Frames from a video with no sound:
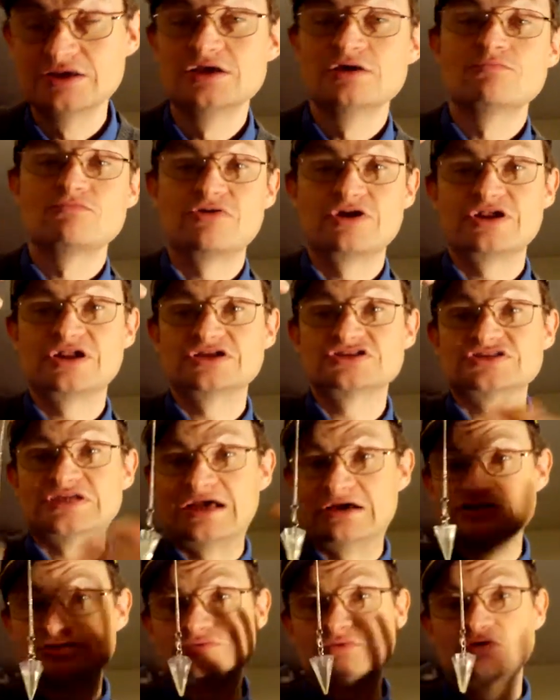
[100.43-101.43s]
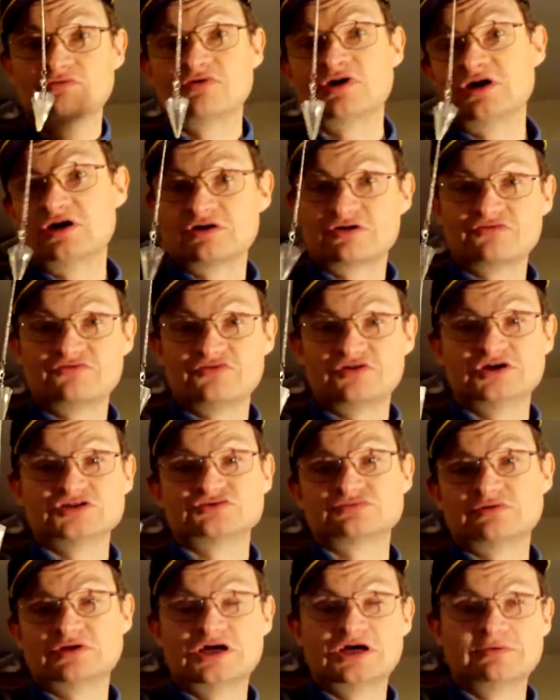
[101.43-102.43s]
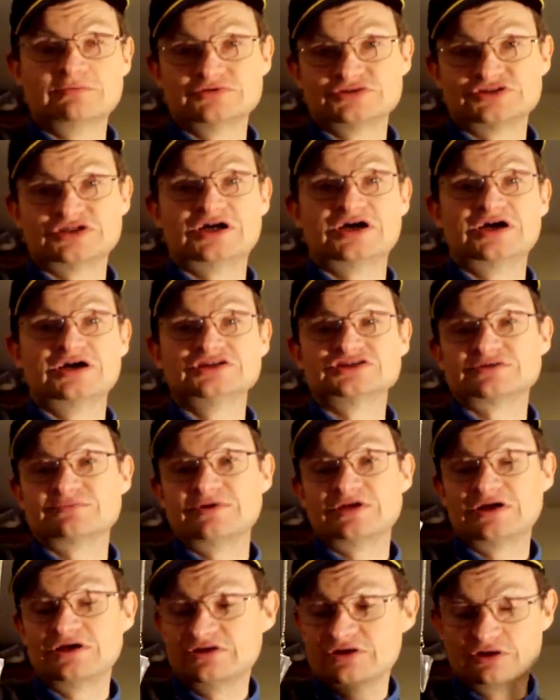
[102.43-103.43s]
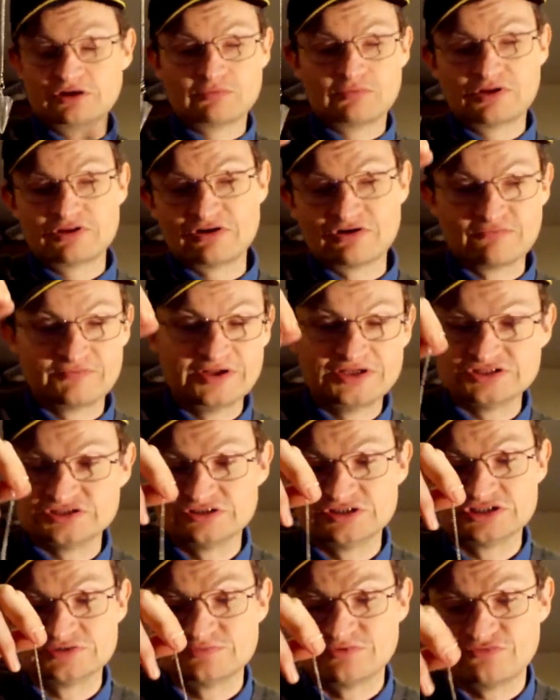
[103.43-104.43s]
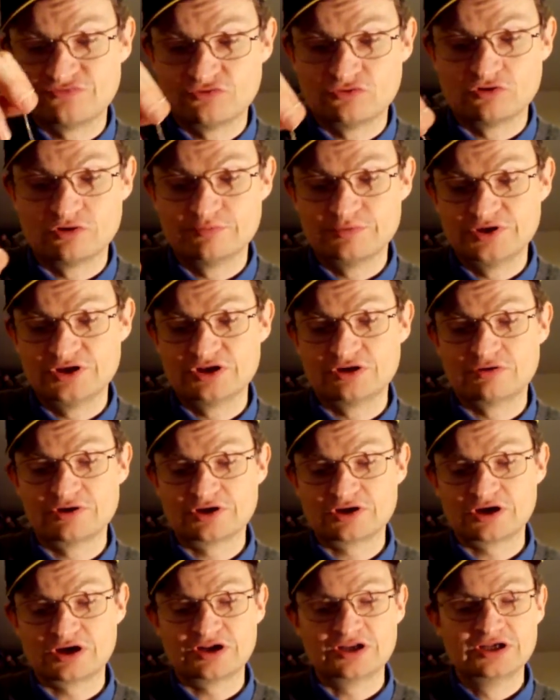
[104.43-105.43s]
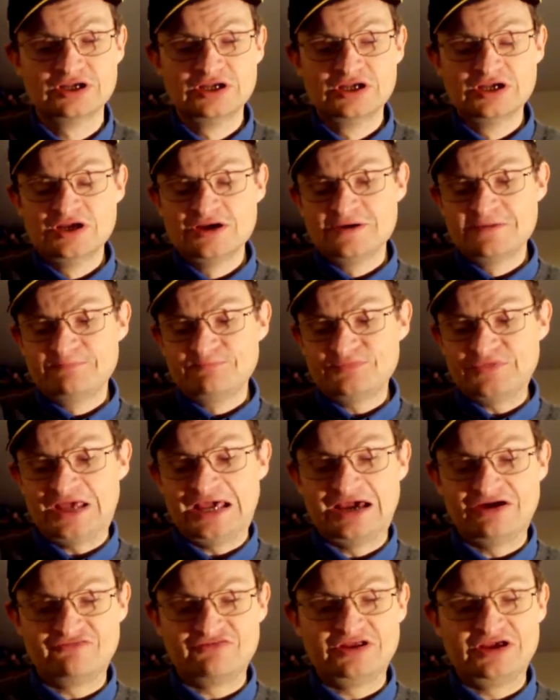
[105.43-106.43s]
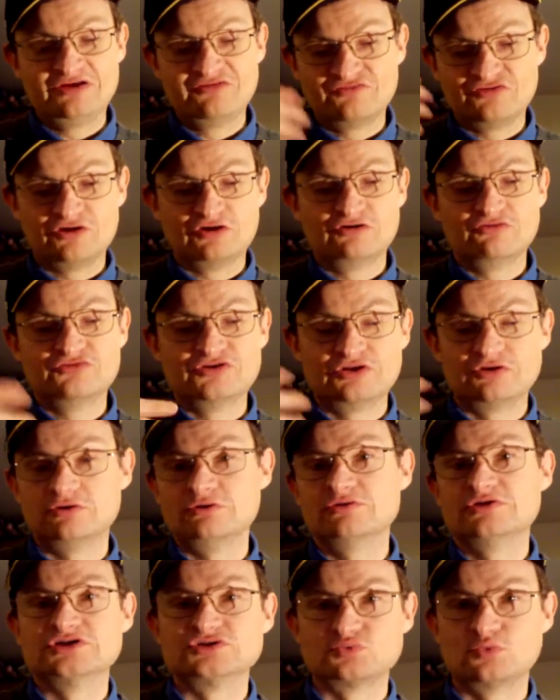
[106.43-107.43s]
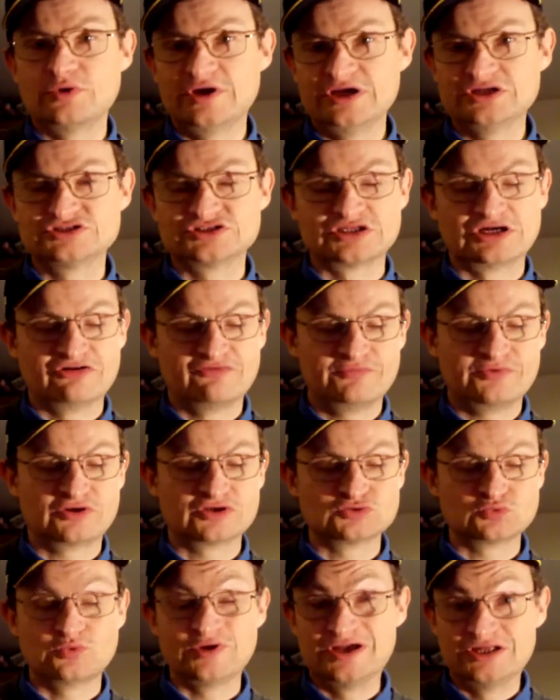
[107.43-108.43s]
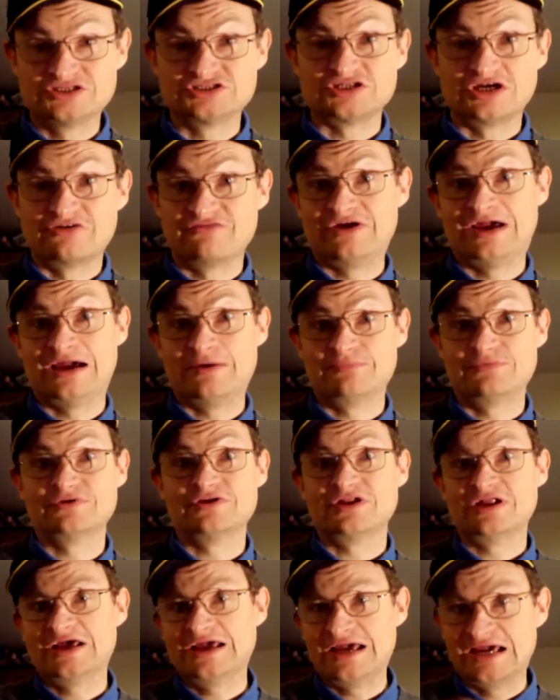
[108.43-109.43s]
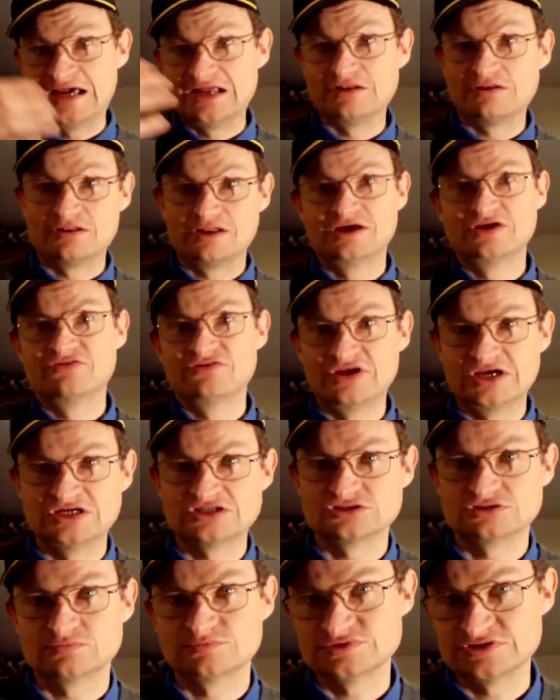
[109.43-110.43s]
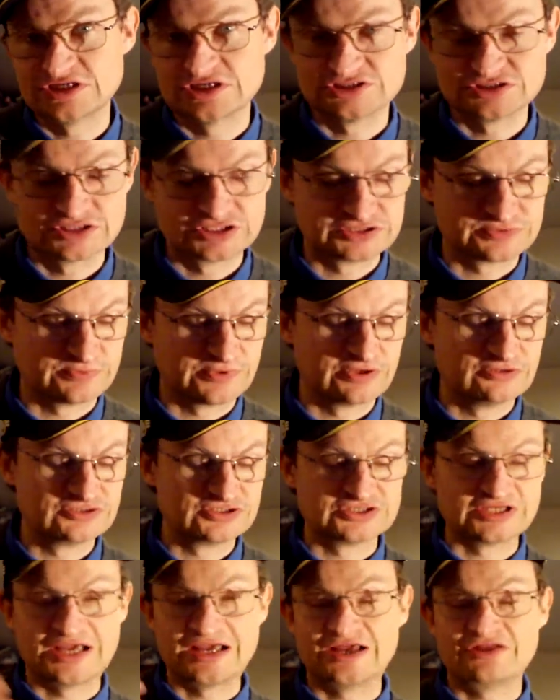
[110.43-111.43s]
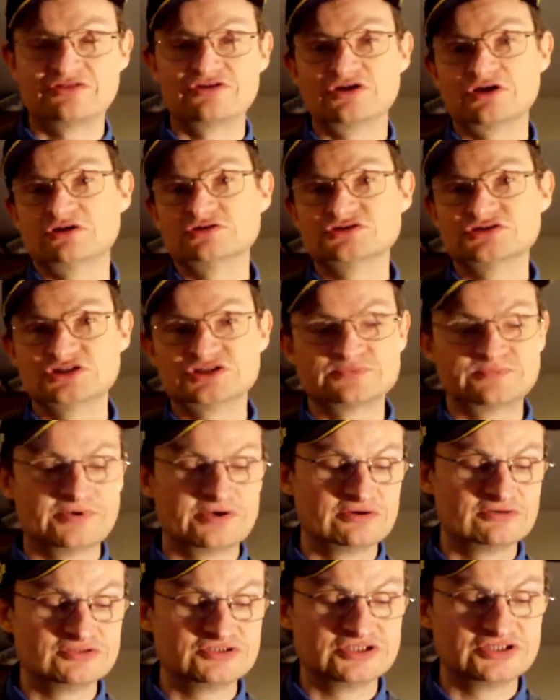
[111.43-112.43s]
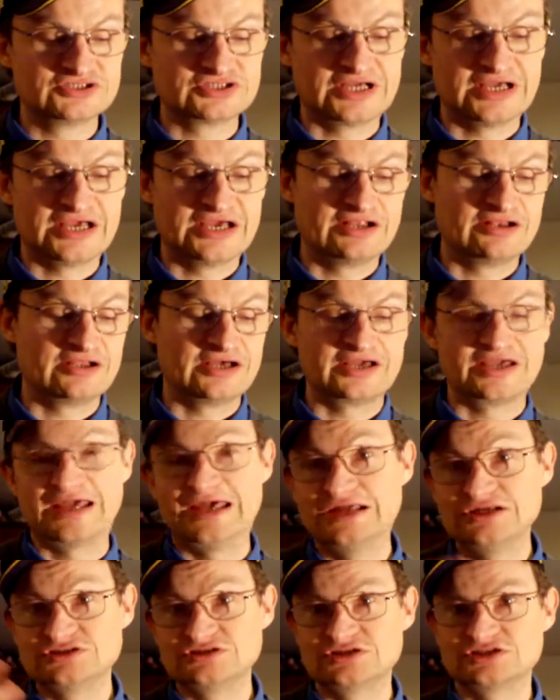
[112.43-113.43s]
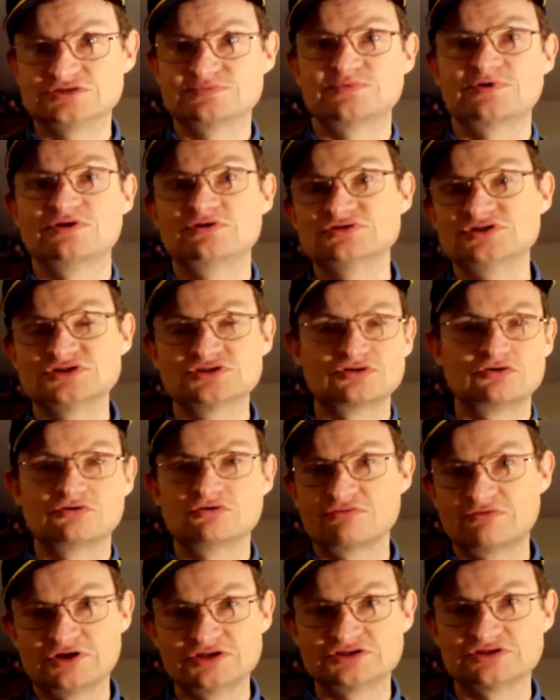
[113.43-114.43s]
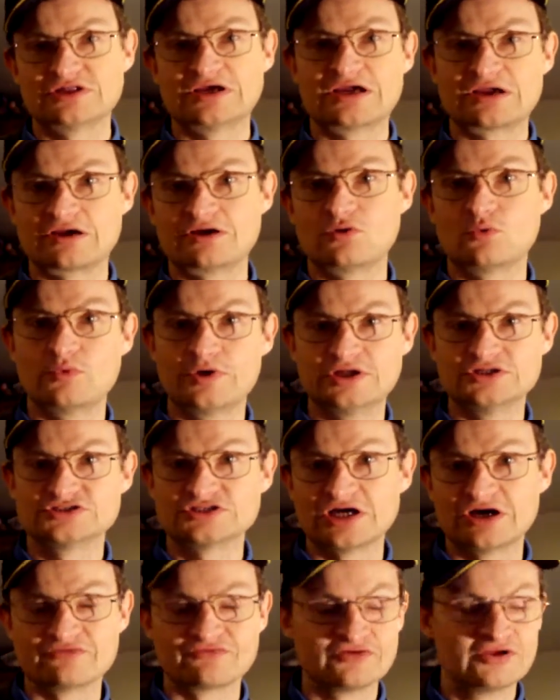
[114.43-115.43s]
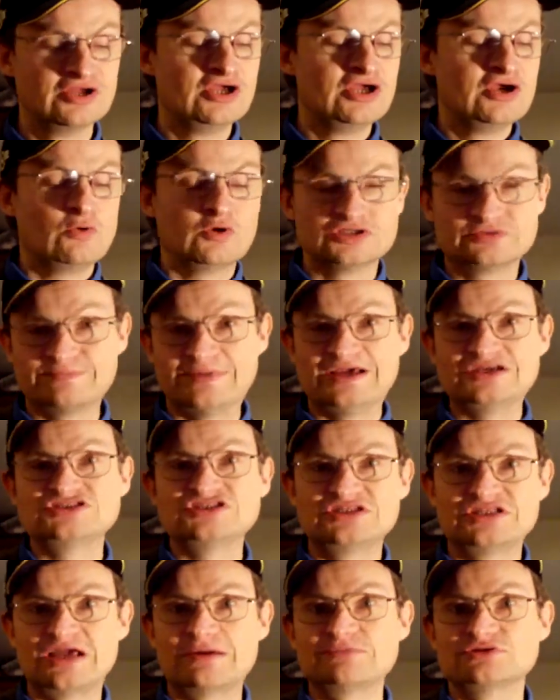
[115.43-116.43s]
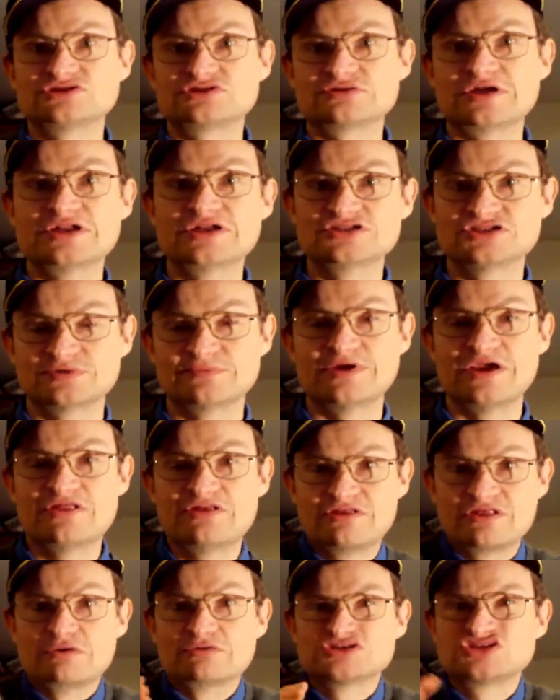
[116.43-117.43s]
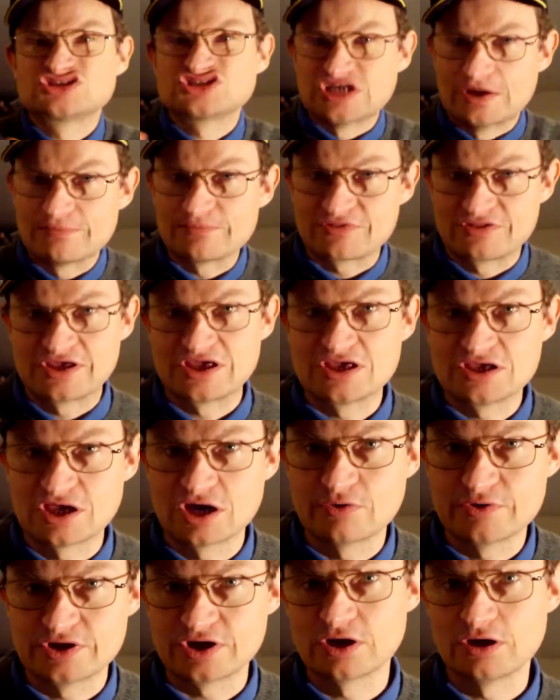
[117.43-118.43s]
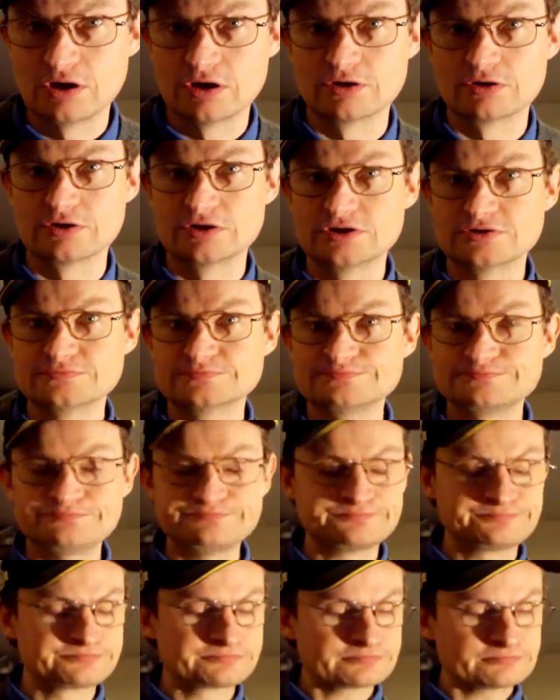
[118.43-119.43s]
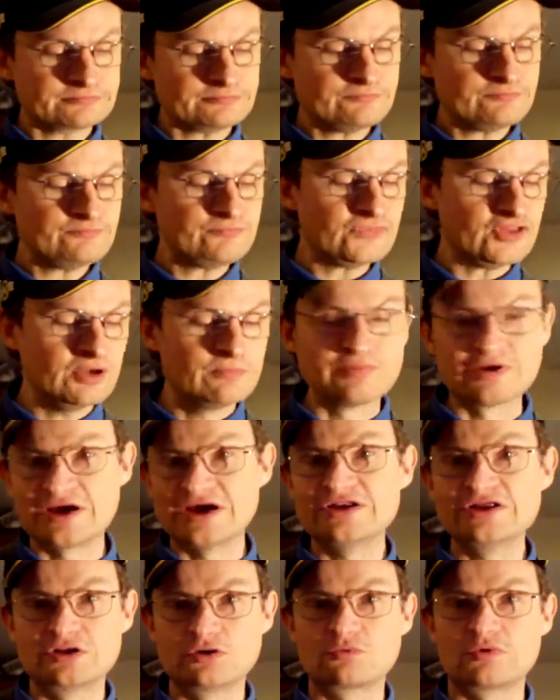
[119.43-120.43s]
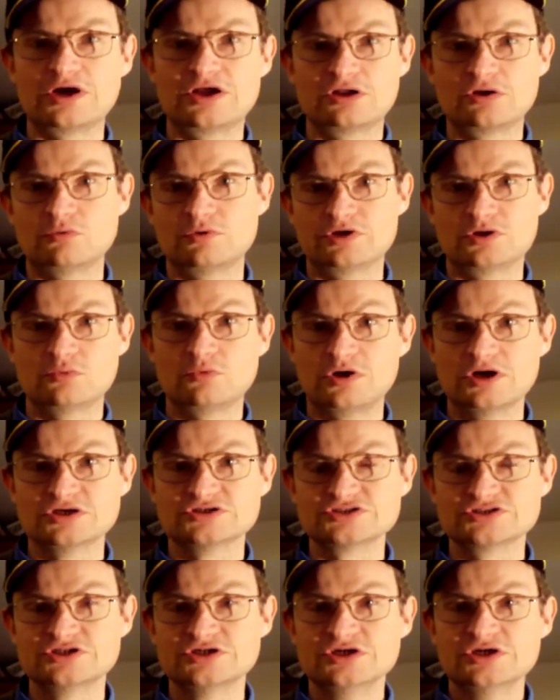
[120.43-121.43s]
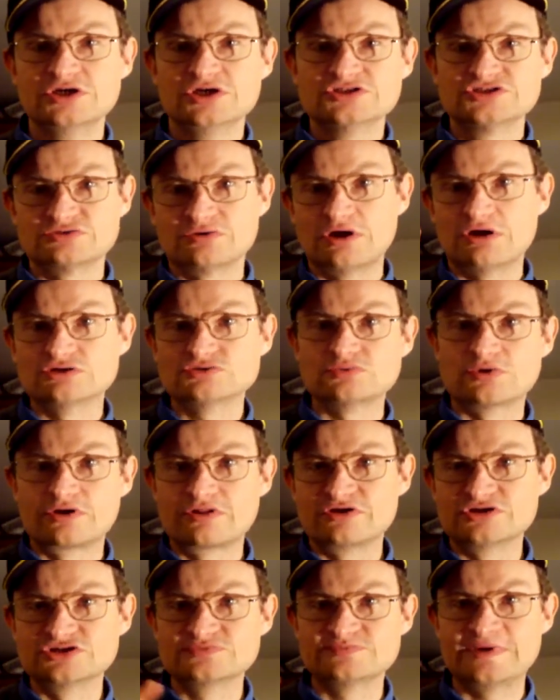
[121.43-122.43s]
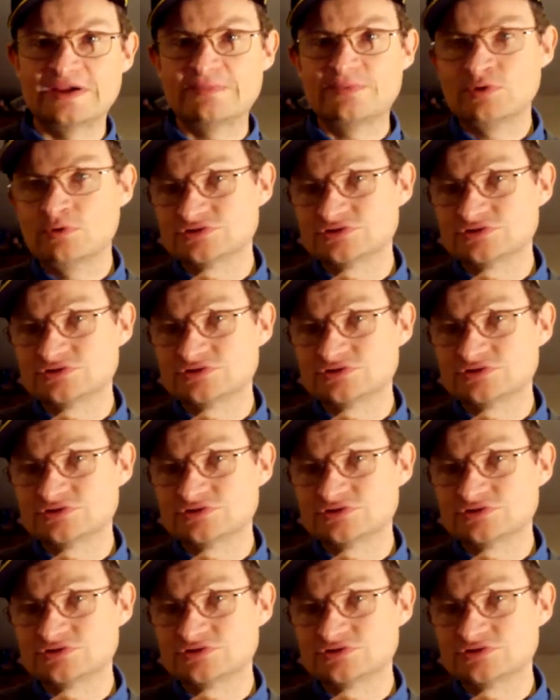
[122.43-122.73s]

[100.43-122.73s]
bring this down to a hard and fast, reliable science. I mean, I don't know whether I've mentioned this before, but you know, I got heavily involved in all this weird stuff because weird stuff happened and I had like the astral projection experiences, I had the ghost experiences, I had like angel experiences and all the rest of that kind of weird stuff which basically demonstrated to me that there was something going on. But I didn't quite know what it was. So I was one of those people who